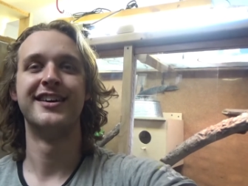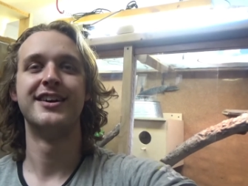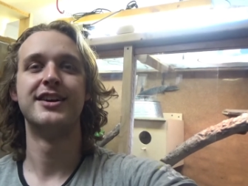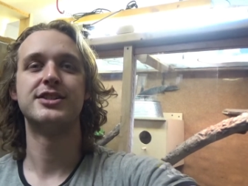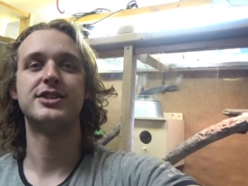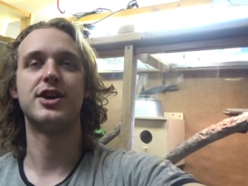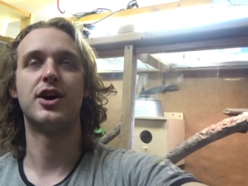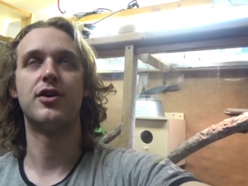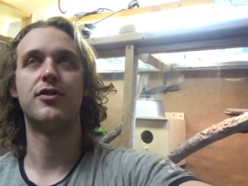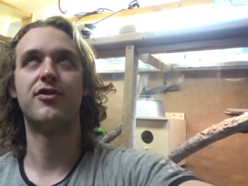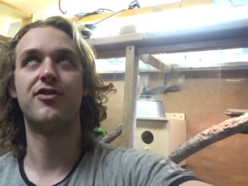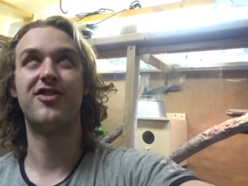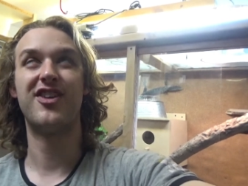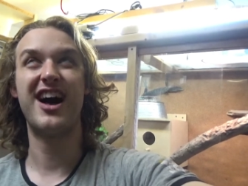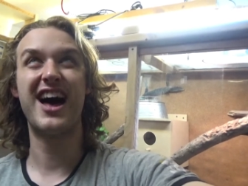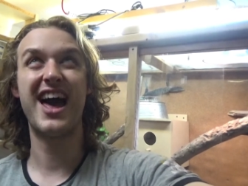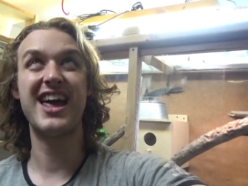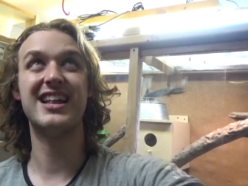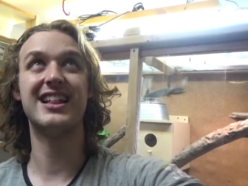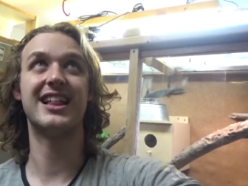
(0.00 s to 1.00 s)
So
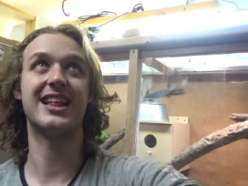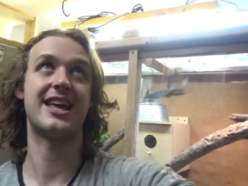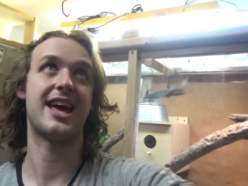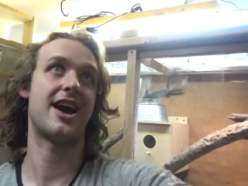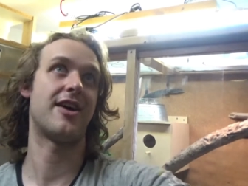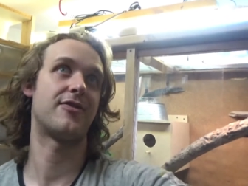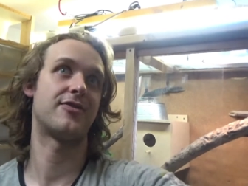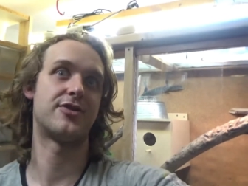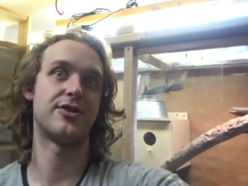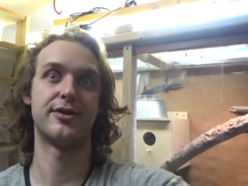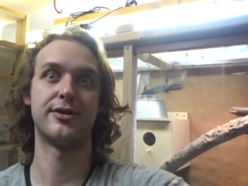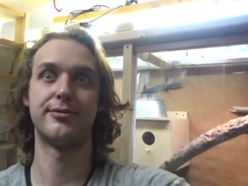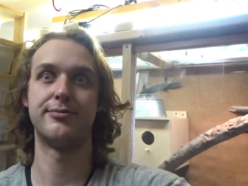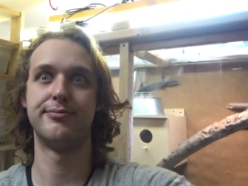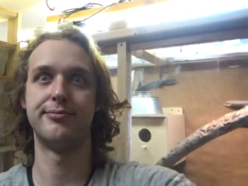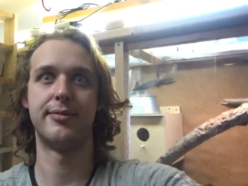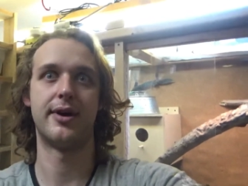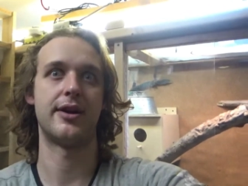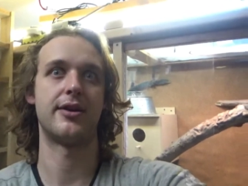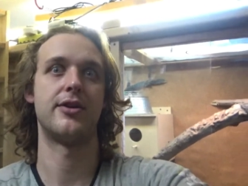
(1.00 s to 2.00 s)
finally, after,
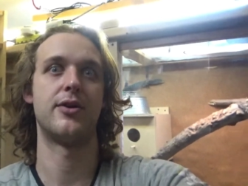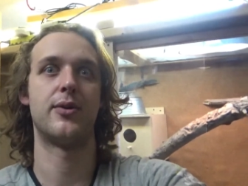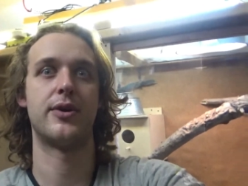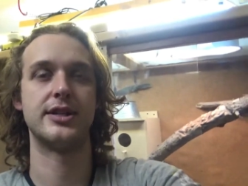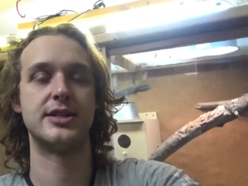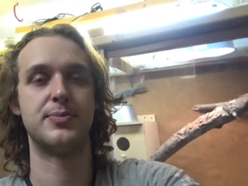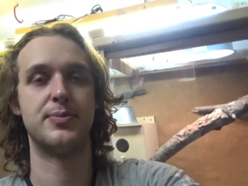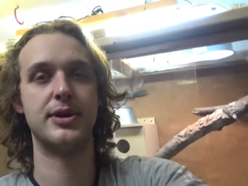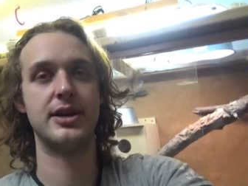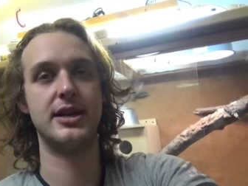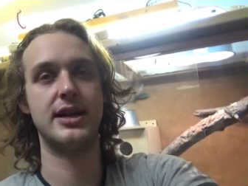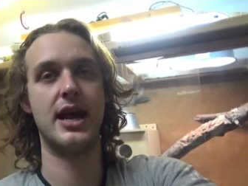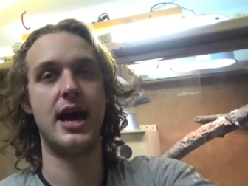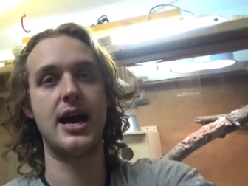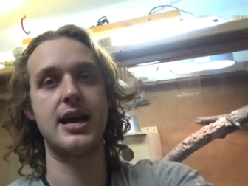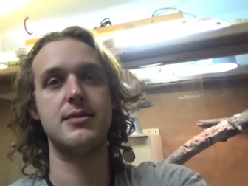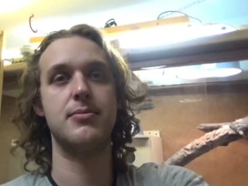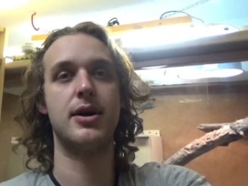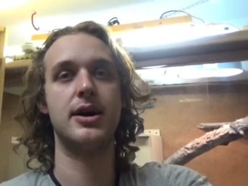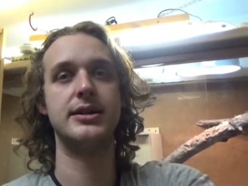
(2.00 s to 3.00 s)
I don't know what it's been,
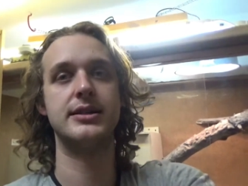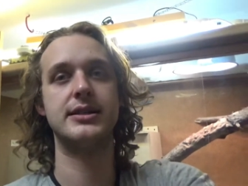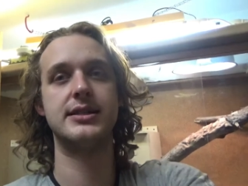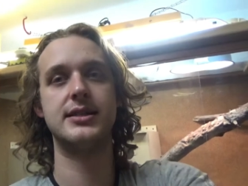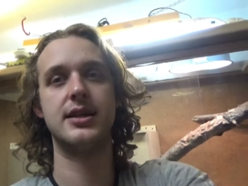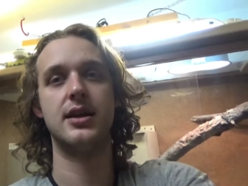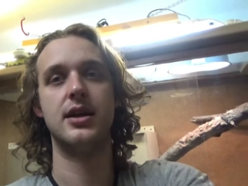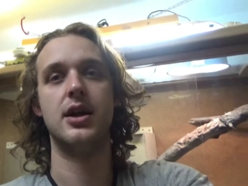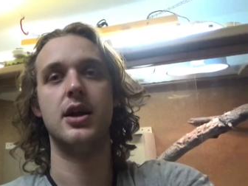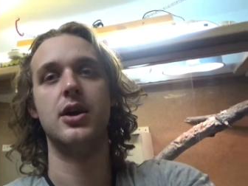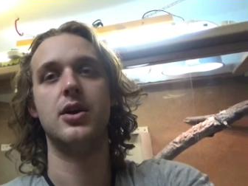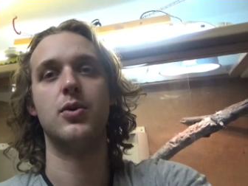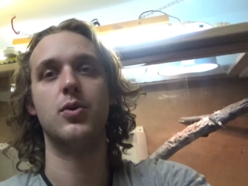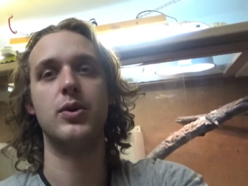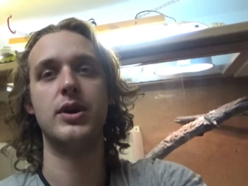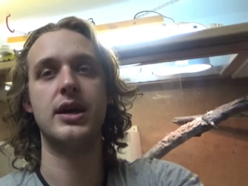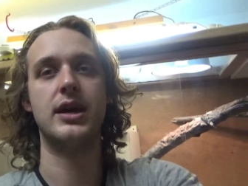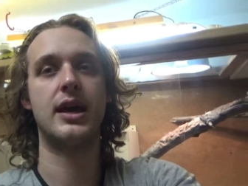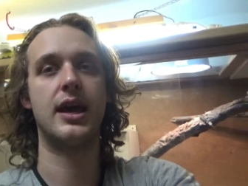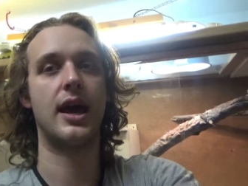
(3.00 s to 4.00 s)
nine months,
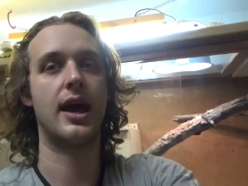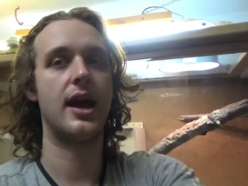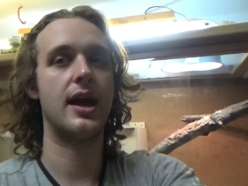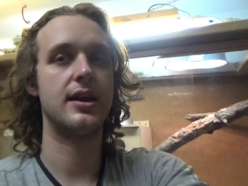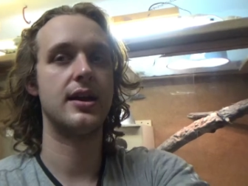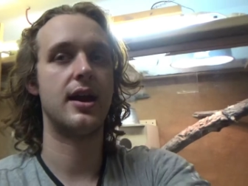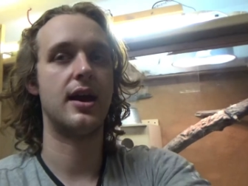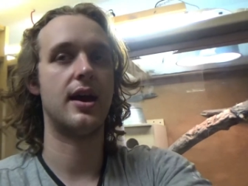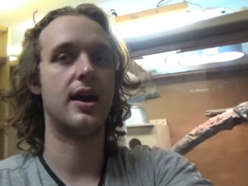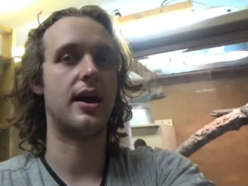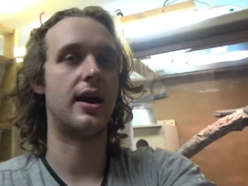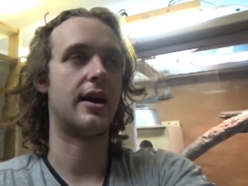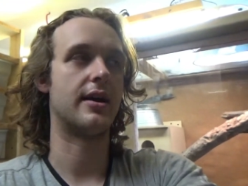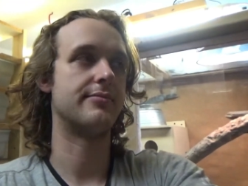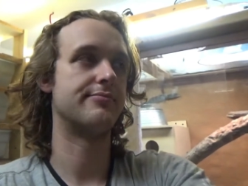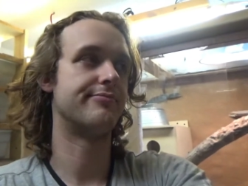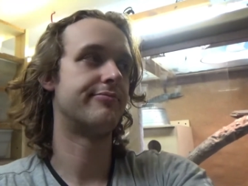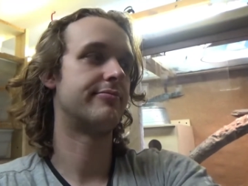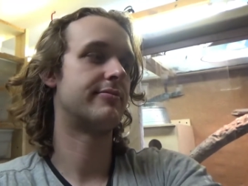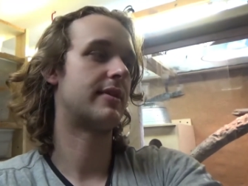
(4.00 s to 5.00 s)
we can uh,
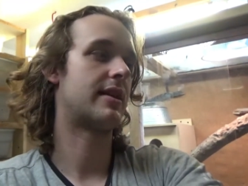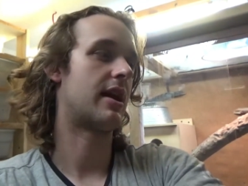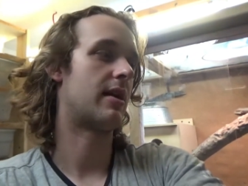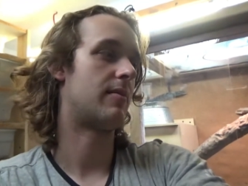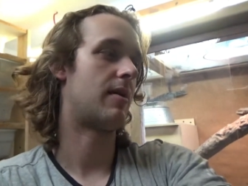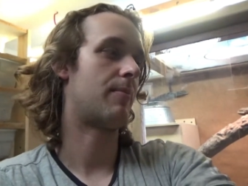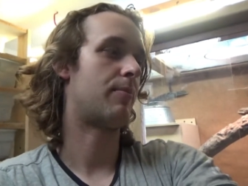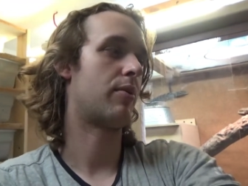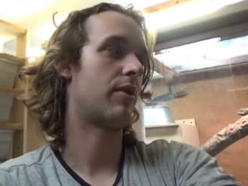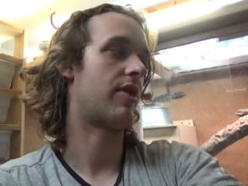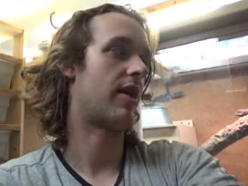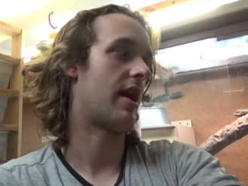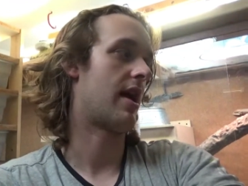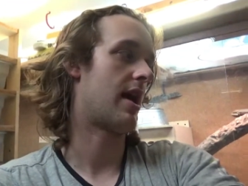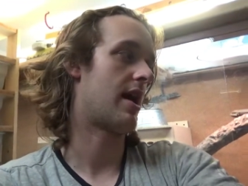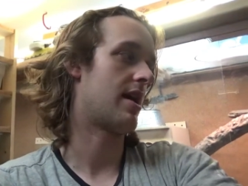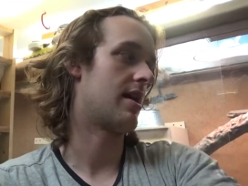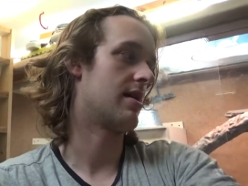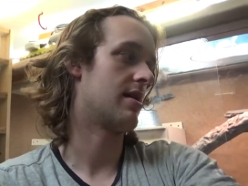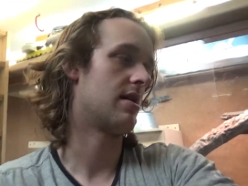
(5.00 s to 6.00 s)
come up with
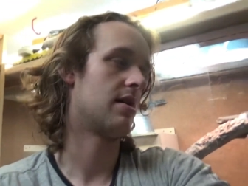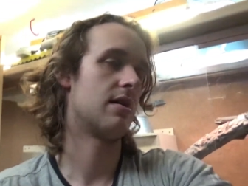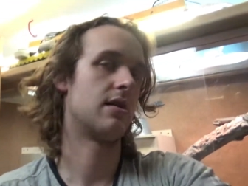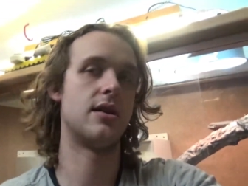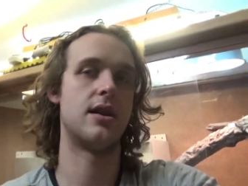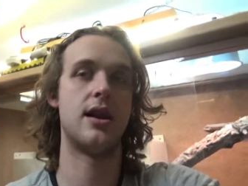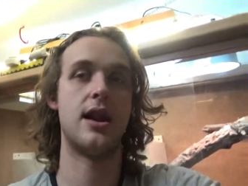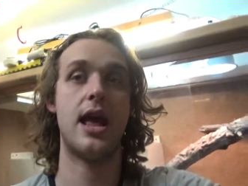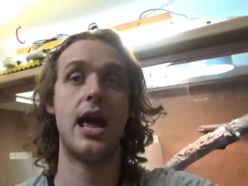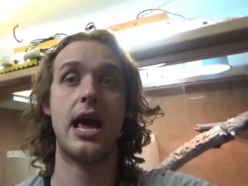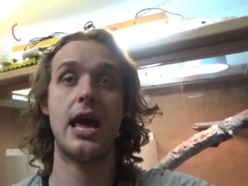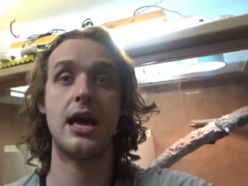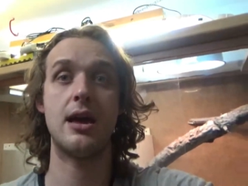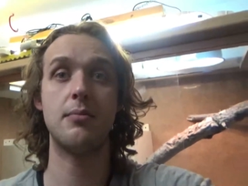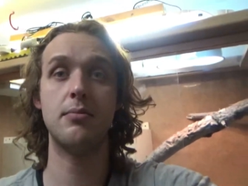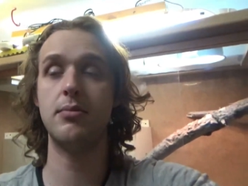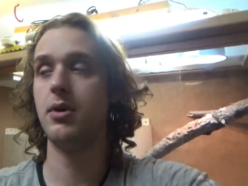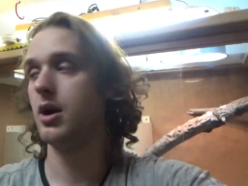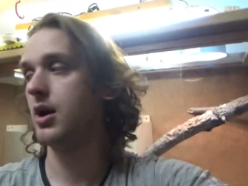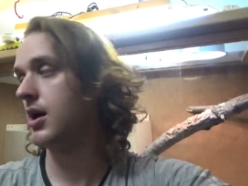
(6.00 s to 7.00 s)
a
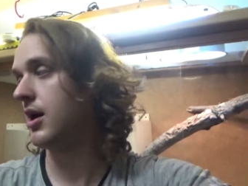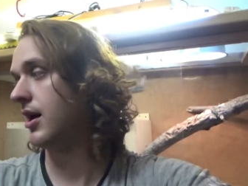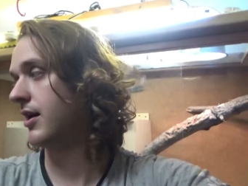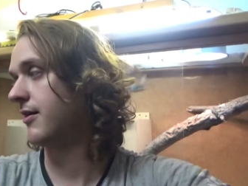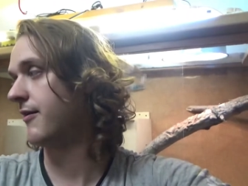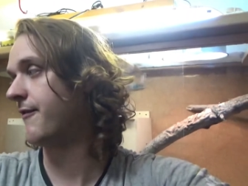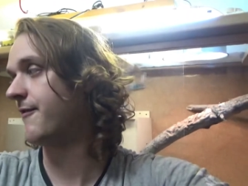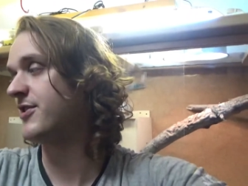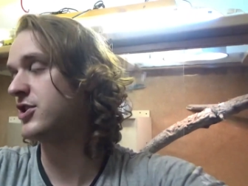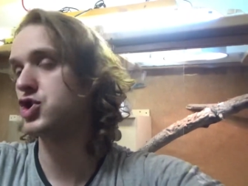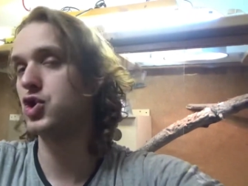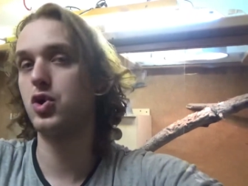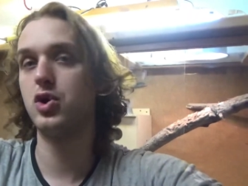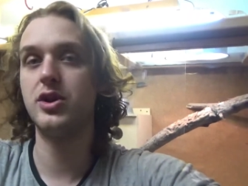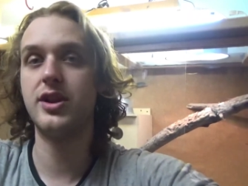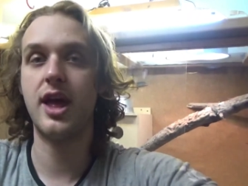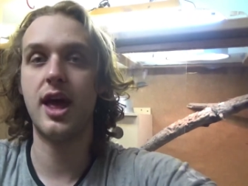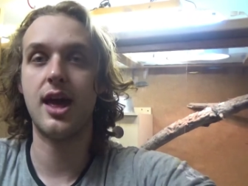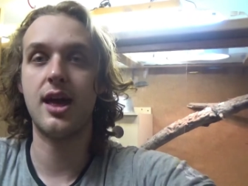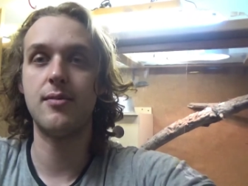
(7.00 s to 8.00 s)
name an official
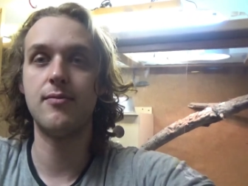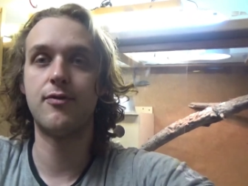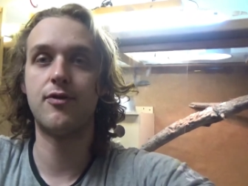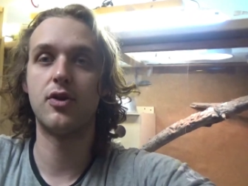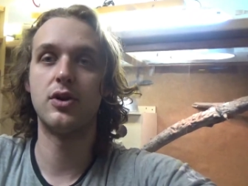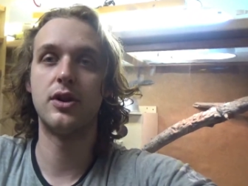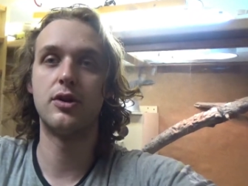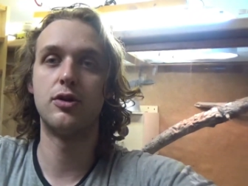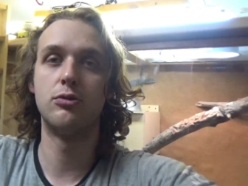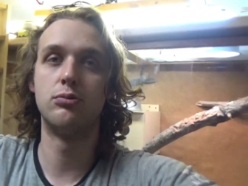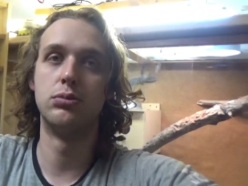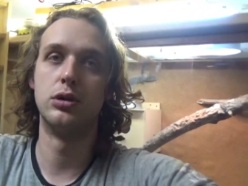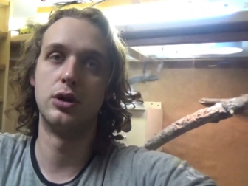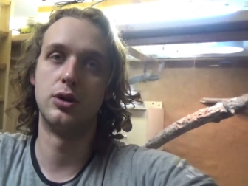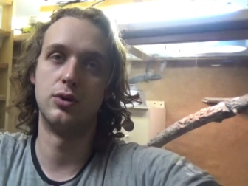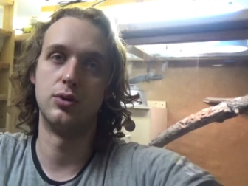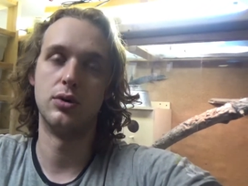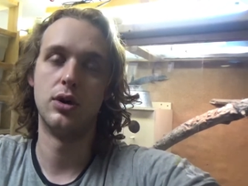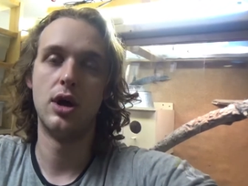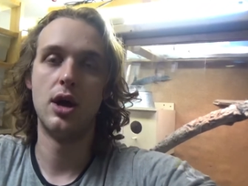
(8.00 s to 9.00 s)
name for Little
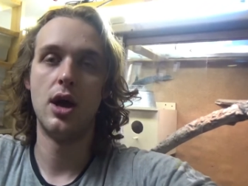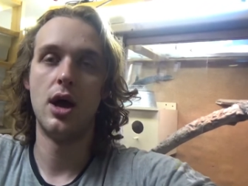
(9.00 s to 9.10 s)
Blue.